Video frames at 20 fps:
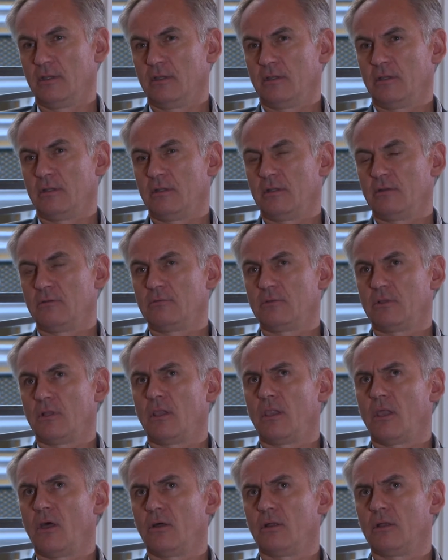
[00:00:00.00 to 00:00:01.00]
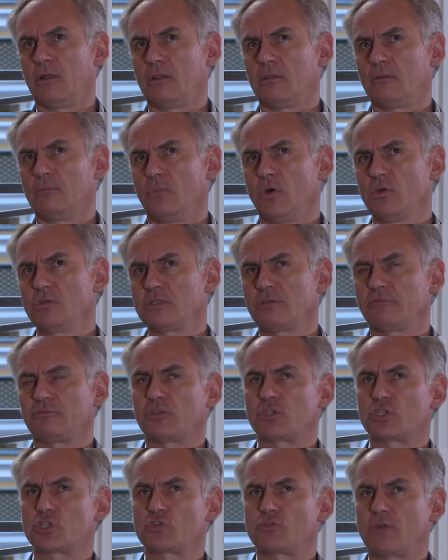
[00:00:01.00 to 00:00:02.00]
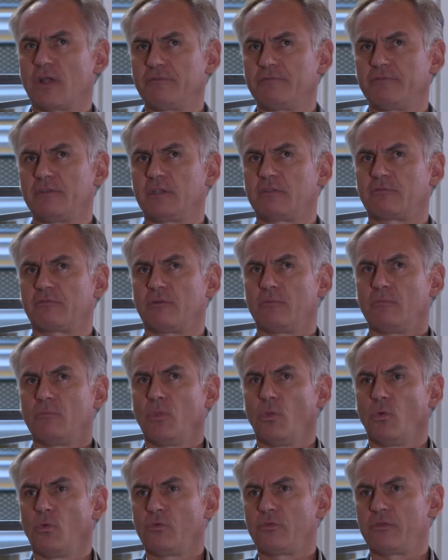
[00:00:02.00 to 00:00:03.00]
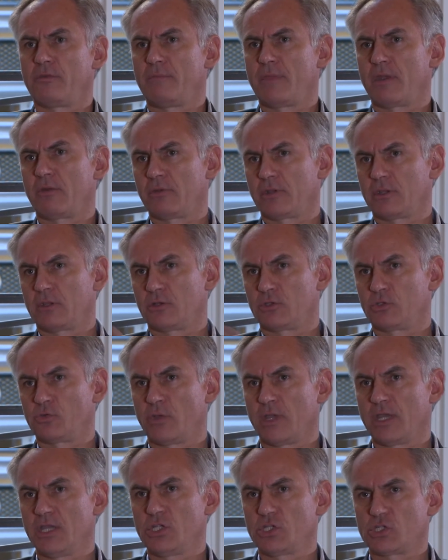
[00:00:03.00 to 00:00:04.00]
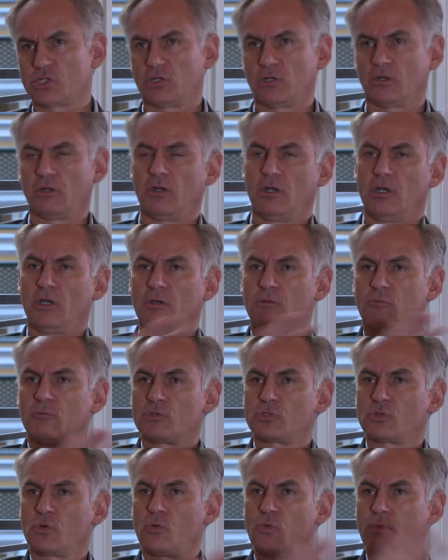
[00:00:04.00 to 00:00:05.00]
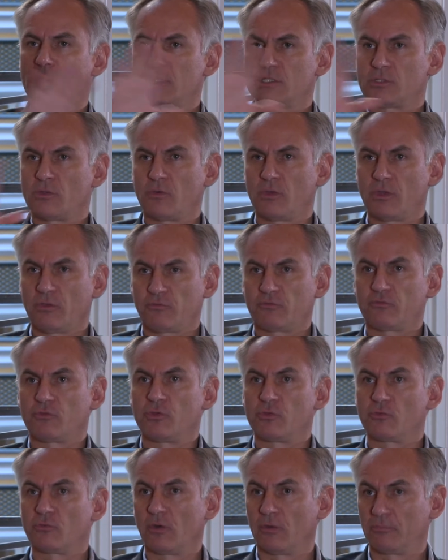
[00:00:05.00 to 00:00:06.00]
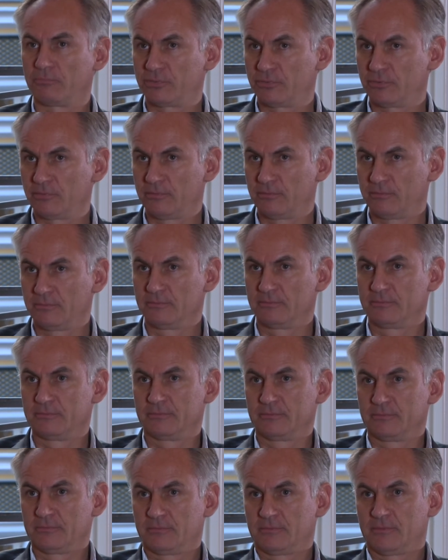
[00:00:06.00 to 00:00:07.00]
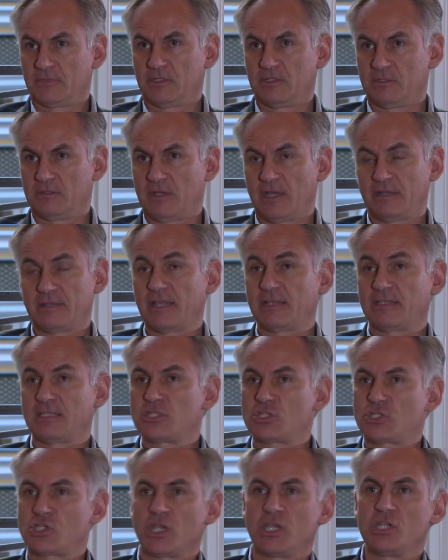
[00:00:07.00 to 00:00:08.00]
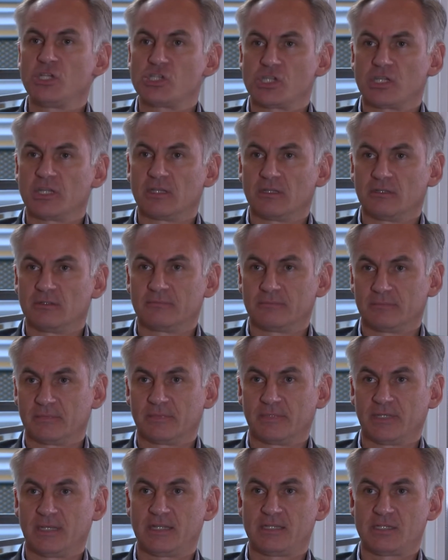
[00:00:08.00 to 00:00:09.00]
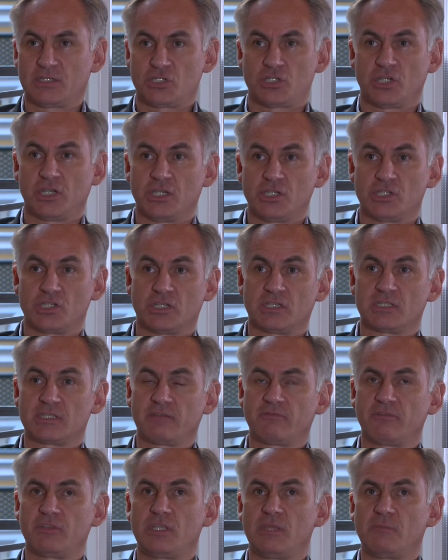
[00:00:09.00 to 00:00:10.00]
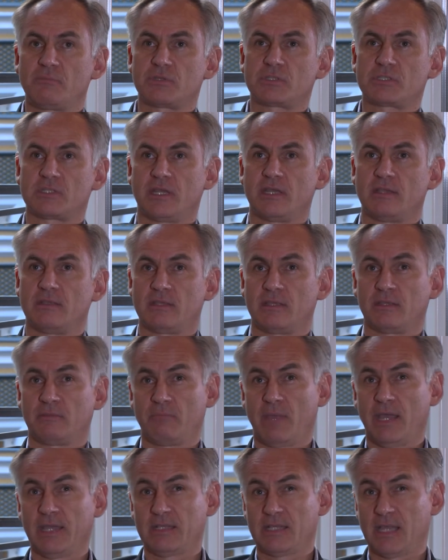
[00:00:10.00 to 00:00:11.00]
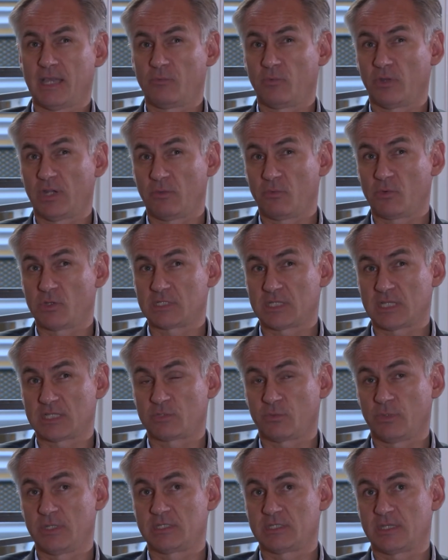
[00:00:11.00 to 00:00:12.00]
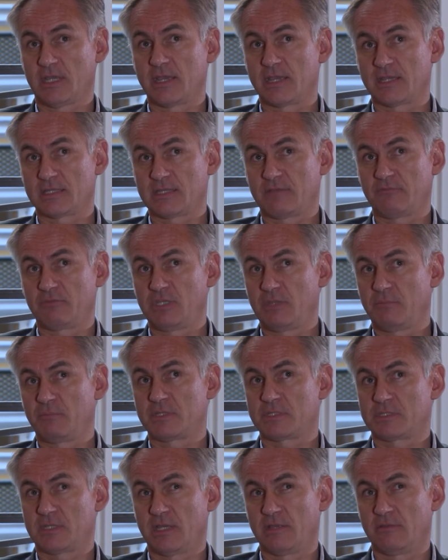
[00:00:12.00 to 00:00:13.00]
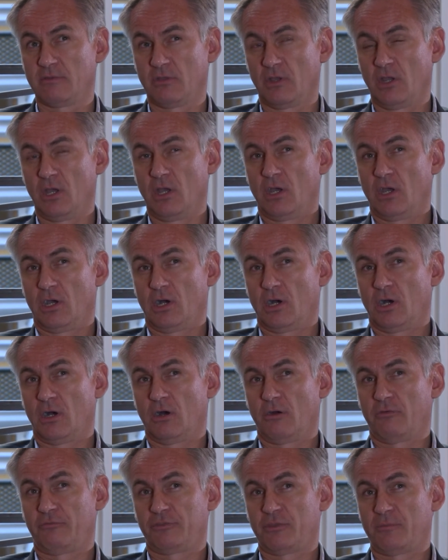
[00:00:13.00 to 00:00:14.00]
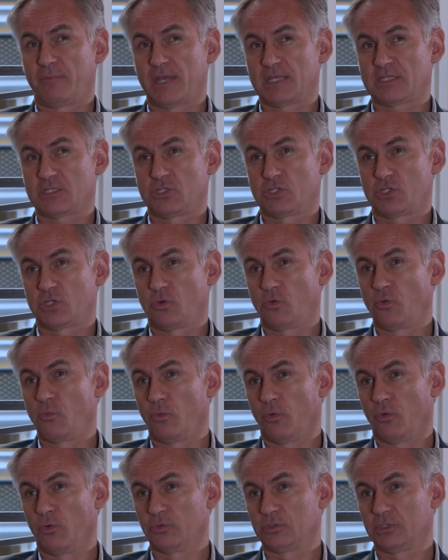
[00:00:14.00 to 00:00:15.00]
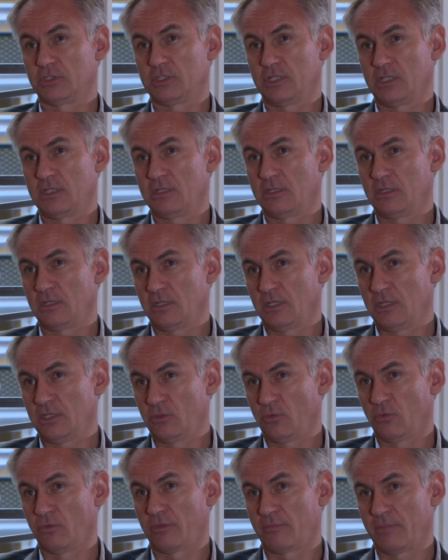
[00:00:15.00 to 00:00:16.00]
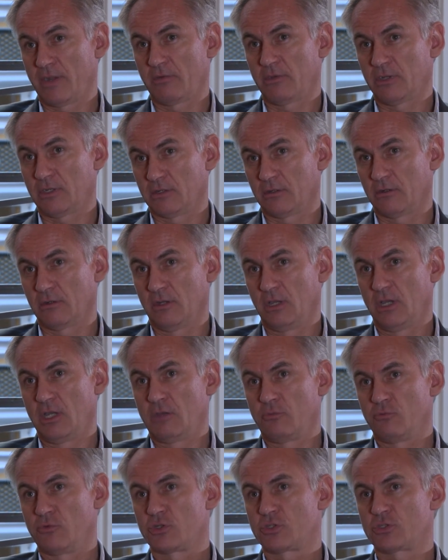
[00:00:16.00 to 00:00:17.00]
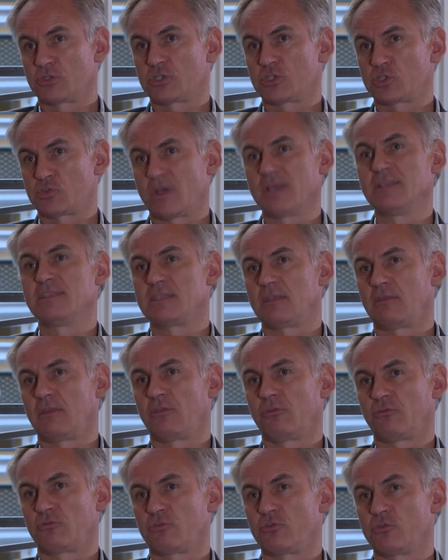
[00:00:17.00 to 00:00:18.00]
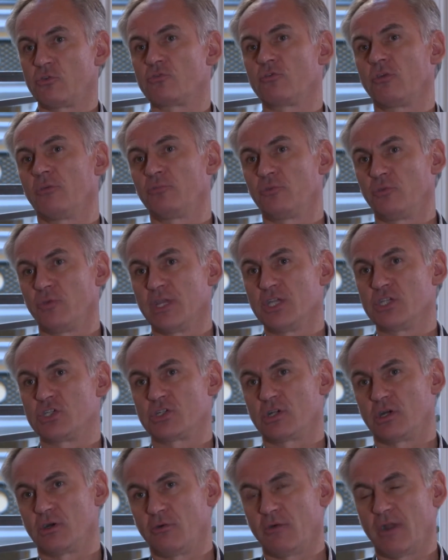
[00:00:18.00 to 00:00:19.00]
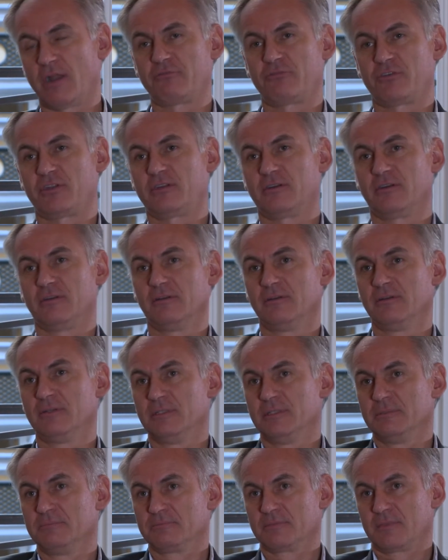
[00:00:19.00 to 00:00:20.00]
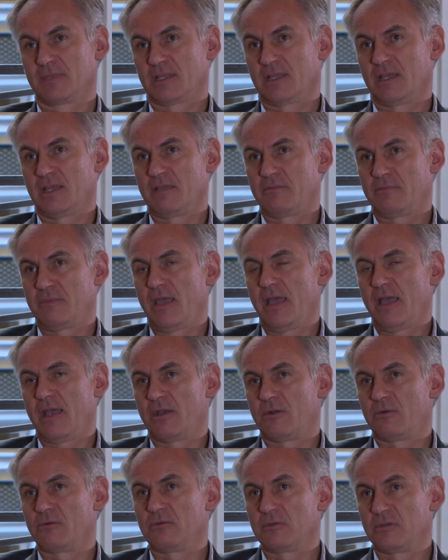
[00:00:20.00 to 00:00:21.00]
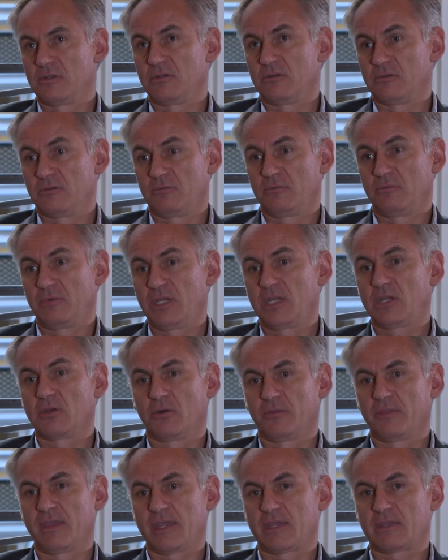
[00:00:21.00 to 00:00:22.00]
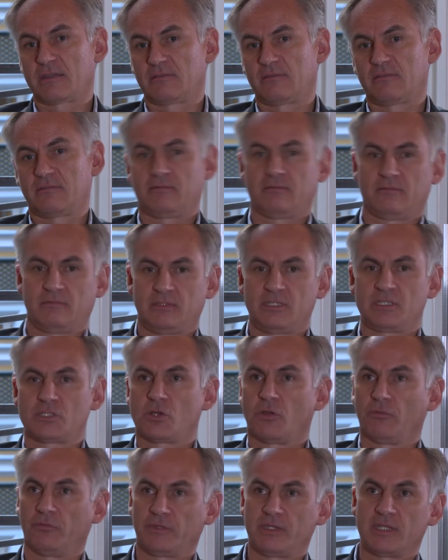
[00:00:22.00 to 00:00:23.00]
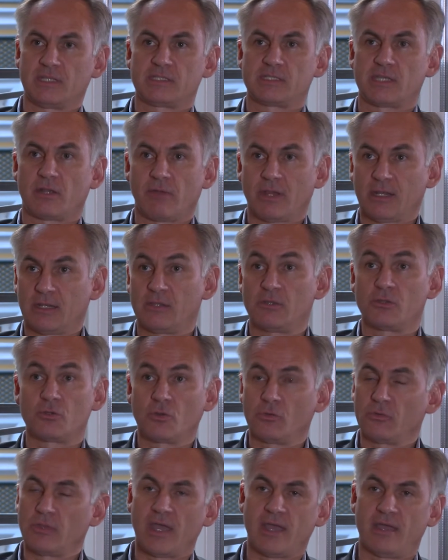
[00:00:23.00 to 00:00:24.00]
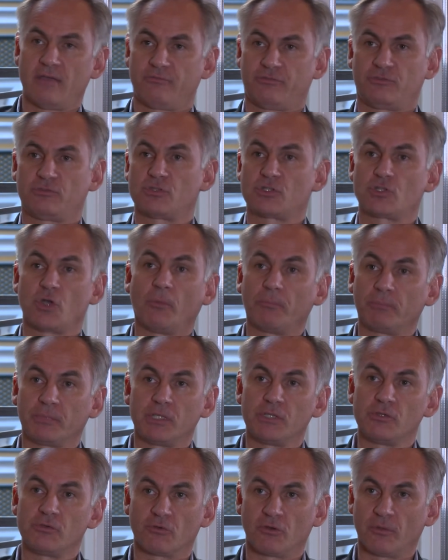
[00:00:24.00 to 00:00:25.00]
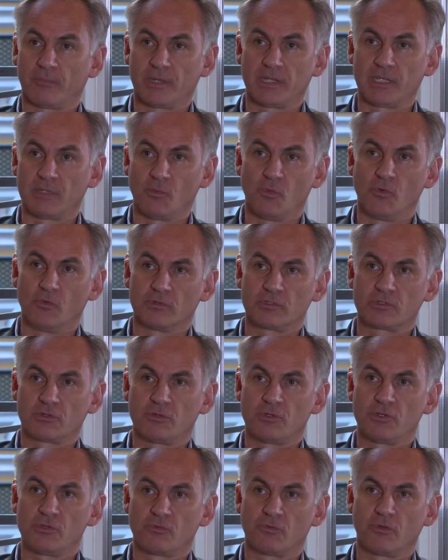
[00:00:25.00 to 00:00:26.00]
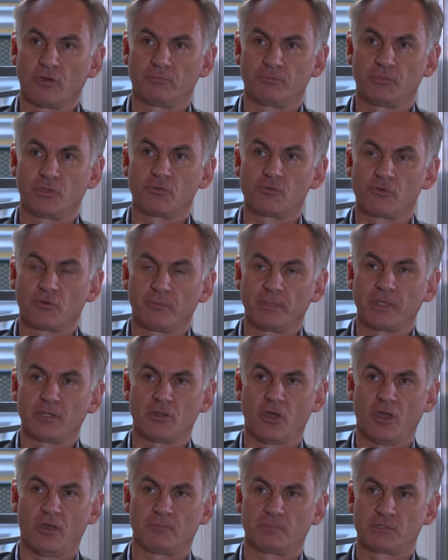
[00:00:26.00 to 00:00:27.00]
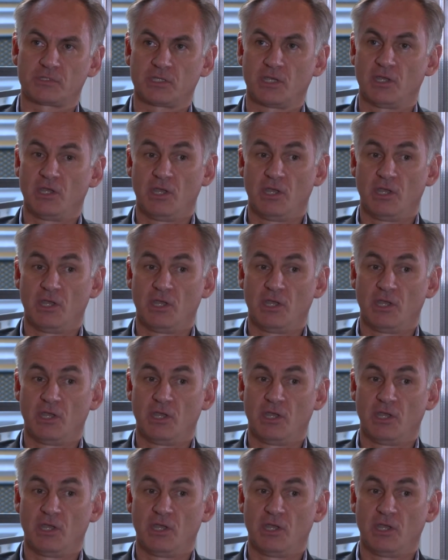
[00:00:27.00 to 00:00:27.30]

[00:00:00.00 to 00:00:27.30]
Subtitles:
you know, most of the traffic from North America to Asia was always going through Europe. You know? And that is changing. That is changing. 70% at my time when I was at Swissair, 70% of the passenger who boarded in North America were just transiting through Europe to Asia or Africa. And now, you know, we connect these continents directly. You don't have to stop in Europe anymore. So Europe, the European hubs,